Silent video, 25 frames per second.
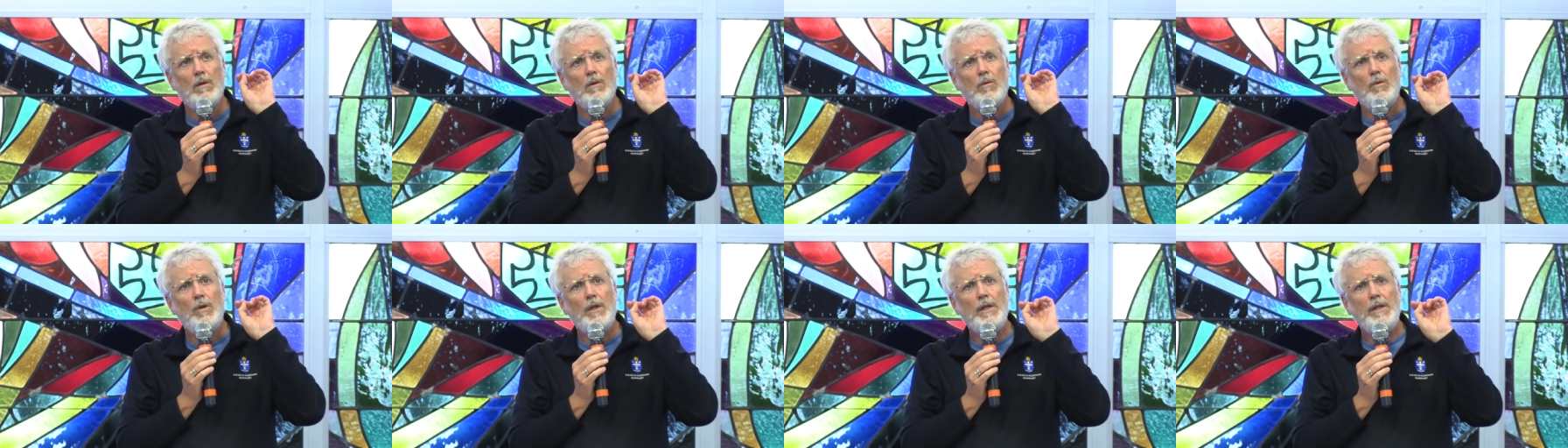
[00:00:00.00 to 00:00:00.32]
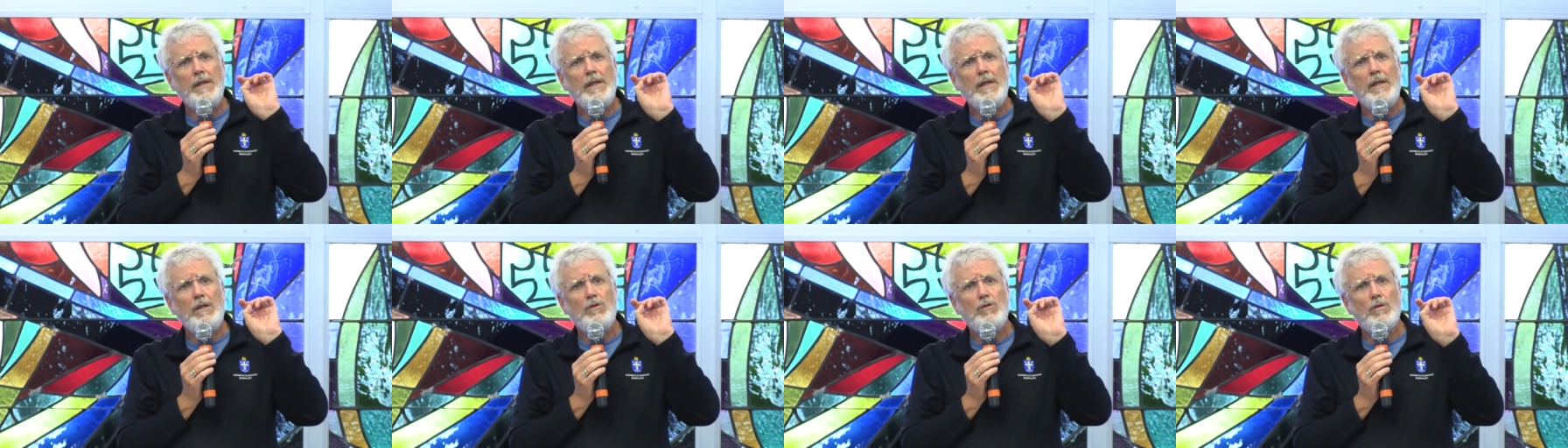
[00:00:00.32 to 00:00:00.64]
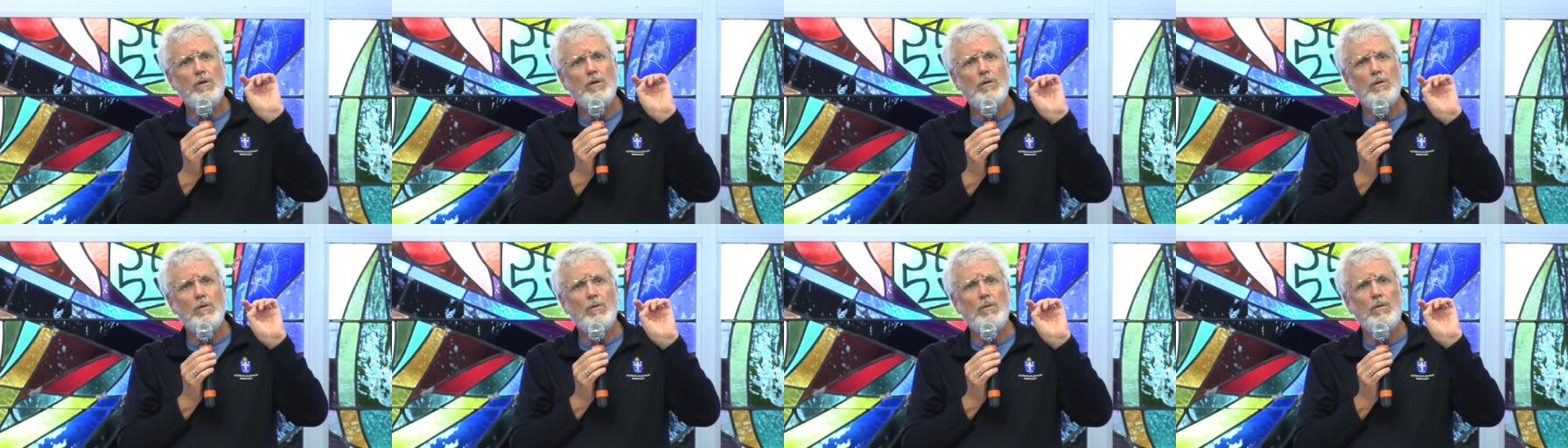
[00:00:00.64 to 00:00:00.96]
We need
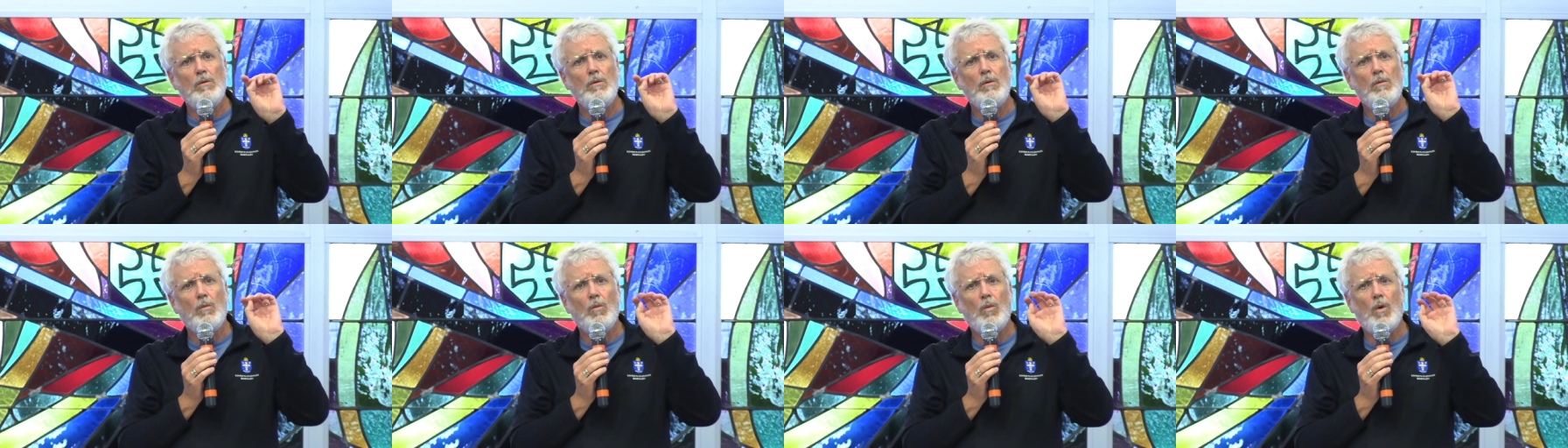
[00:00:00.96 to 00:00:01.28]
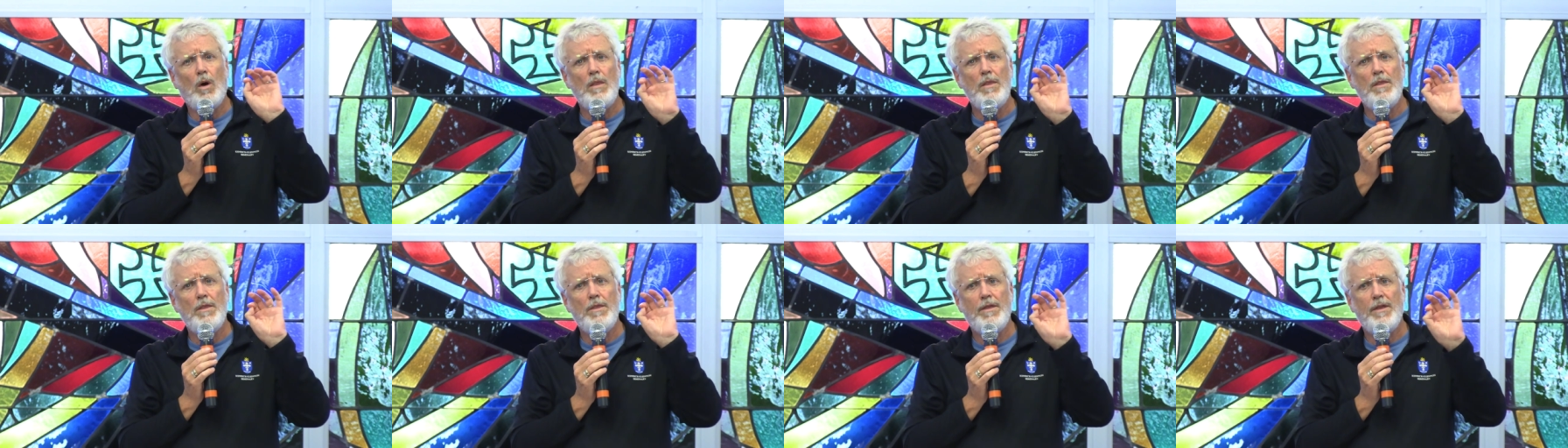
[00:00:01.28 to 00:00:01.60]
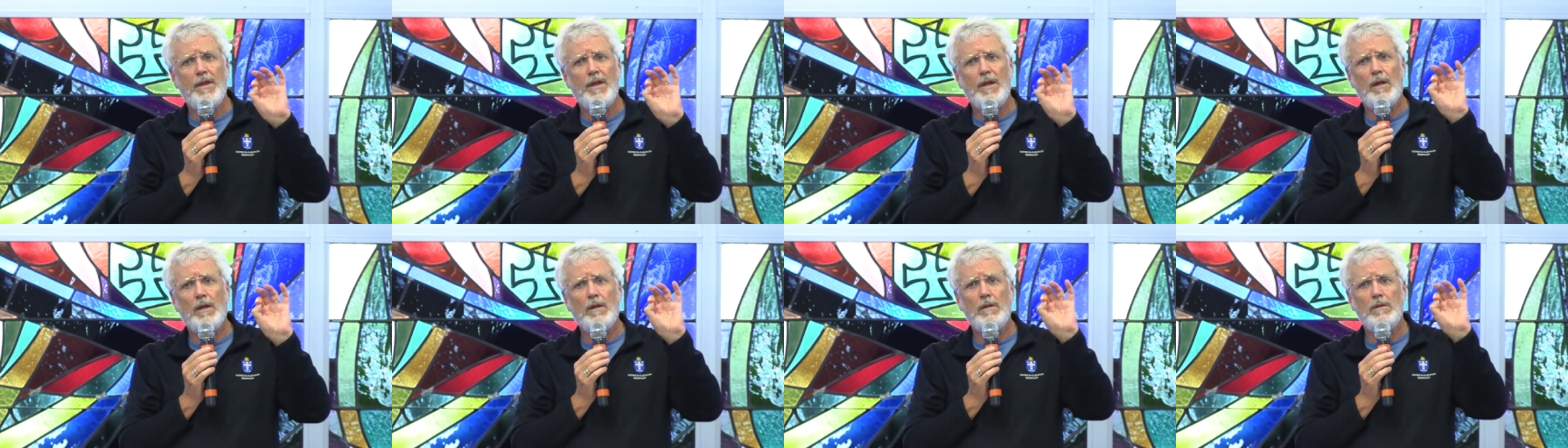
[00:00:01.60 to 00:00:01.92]
to do one
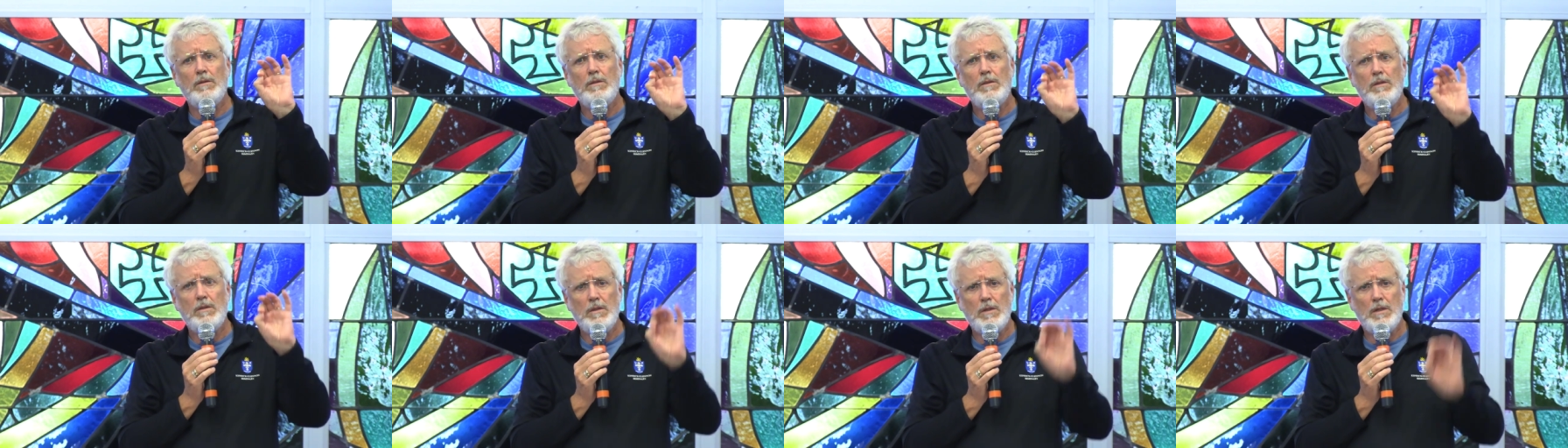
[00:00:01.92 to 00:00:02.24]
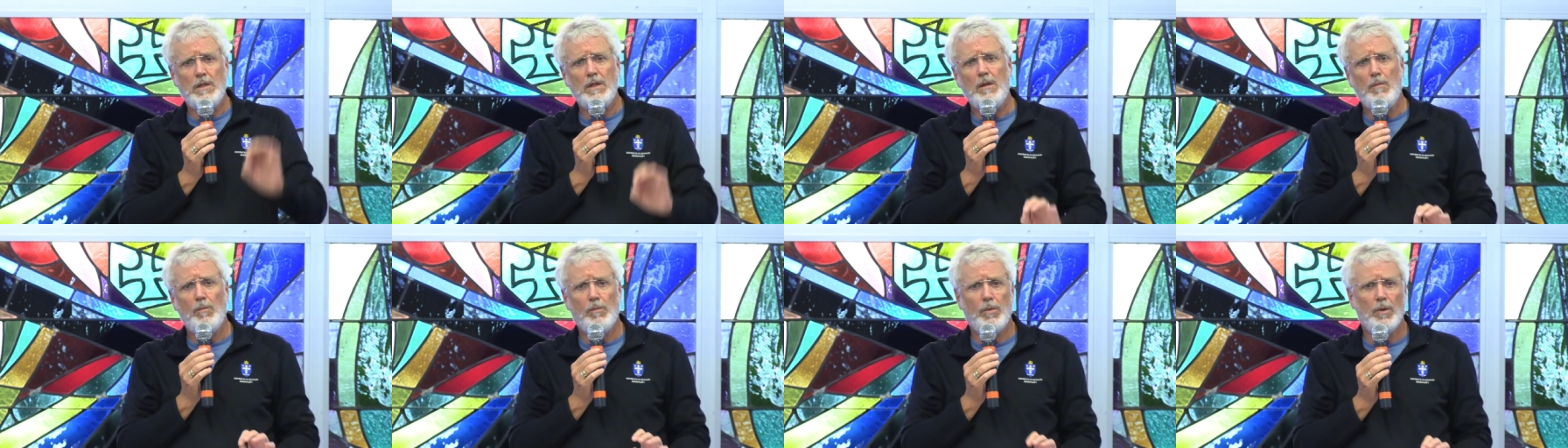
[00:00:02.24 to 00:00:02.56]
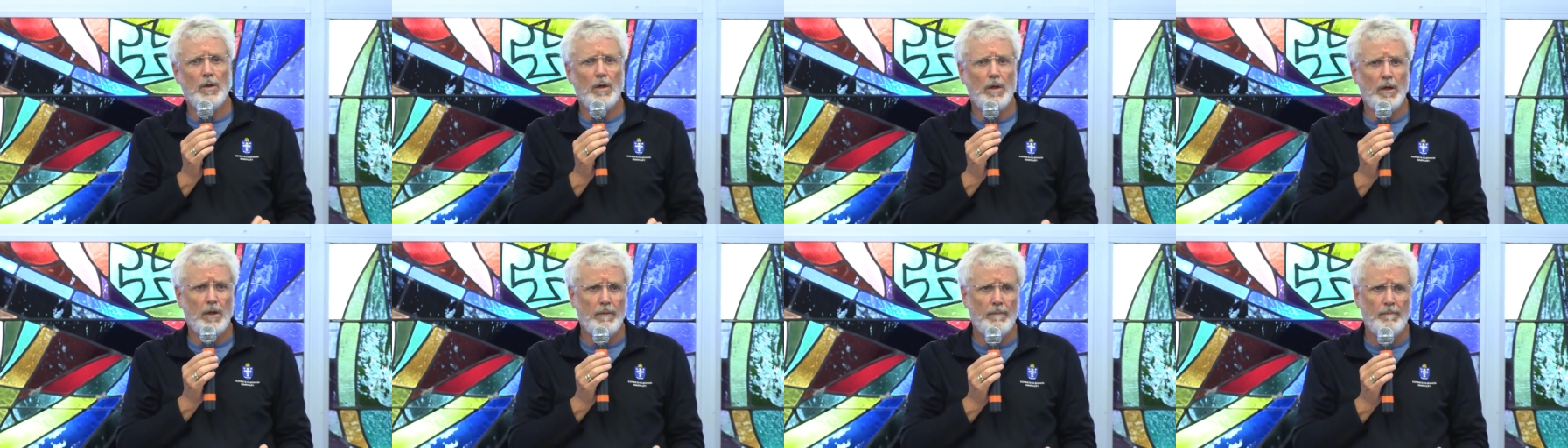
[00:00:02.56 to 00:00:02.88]
thing
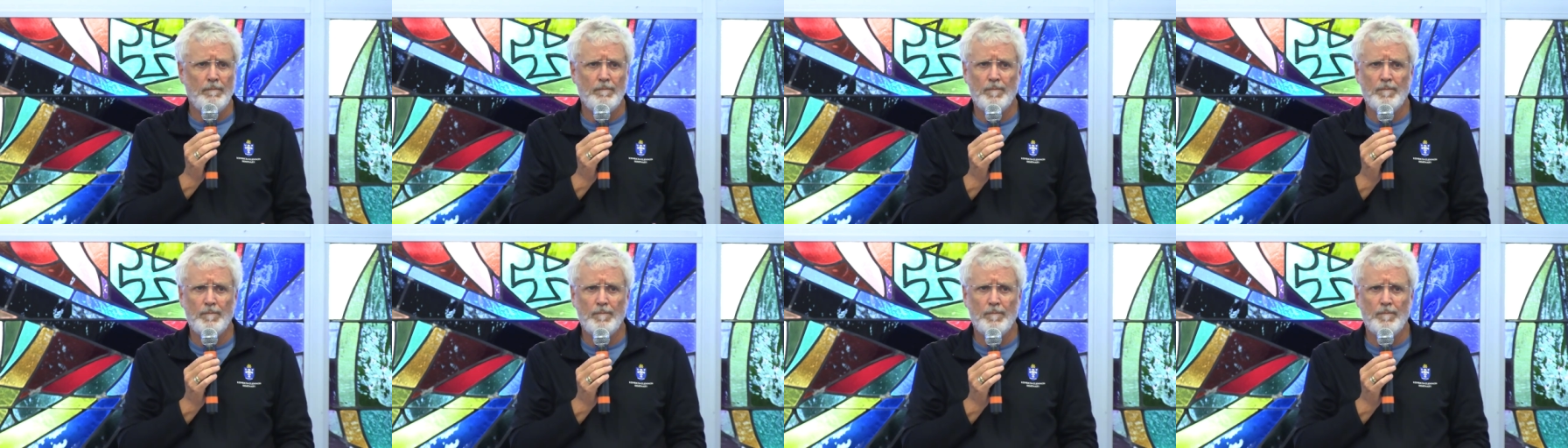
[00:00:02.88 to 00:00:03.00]
deeply,